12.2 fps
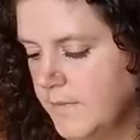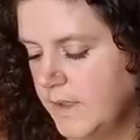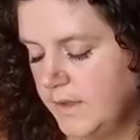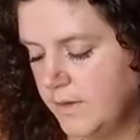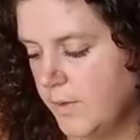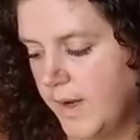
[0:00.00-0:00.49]

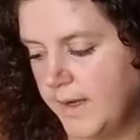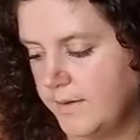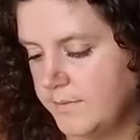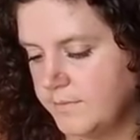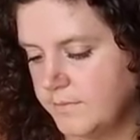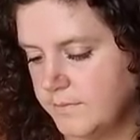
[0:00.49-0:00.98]
Either way,
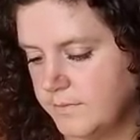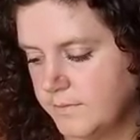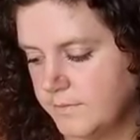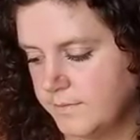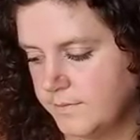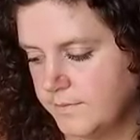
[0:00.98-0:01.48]

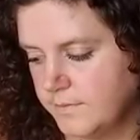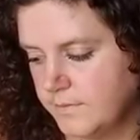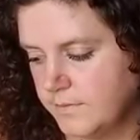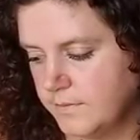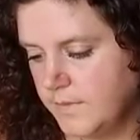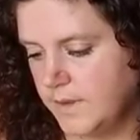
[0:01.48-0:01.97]

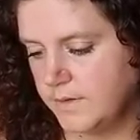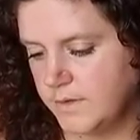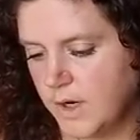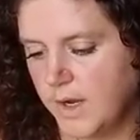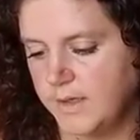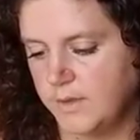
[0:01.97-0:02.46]
they're
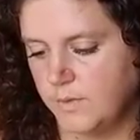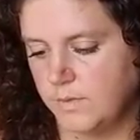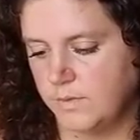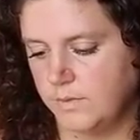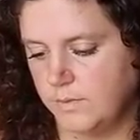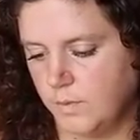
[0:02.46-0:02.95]
trying to
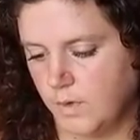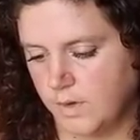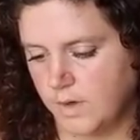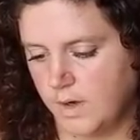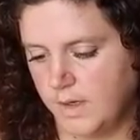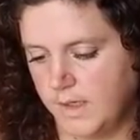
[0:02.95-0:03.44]

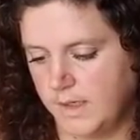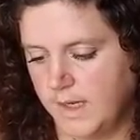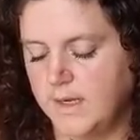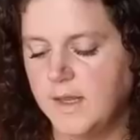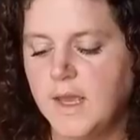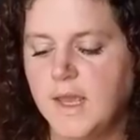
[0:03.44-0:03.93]
work on it.
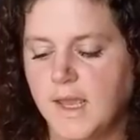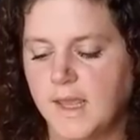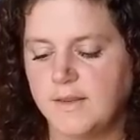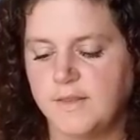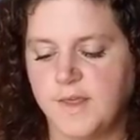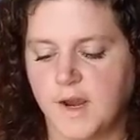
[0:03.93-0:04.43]
And
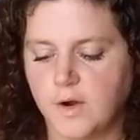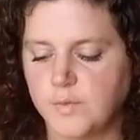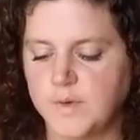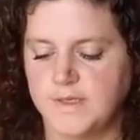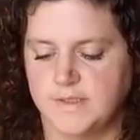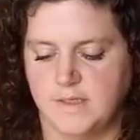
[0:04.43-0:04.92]
in their
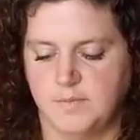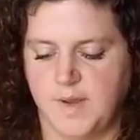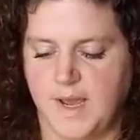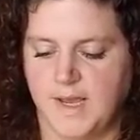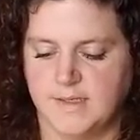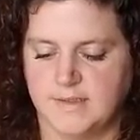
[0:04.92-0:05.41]
recent
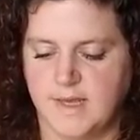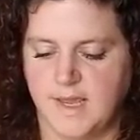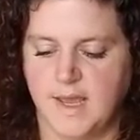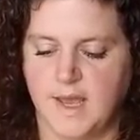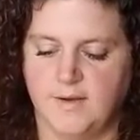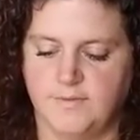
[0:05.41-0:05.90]
past, they
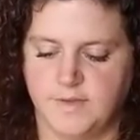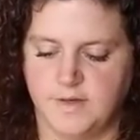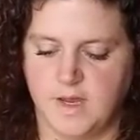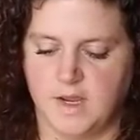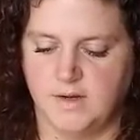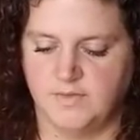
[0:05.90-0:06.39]
have the
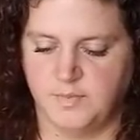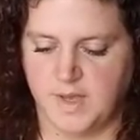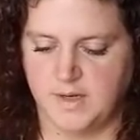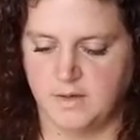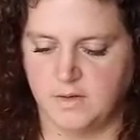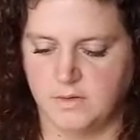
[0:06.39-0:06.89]
Nine of
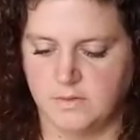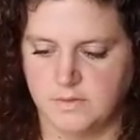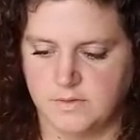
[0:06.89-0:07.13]
Pentacles.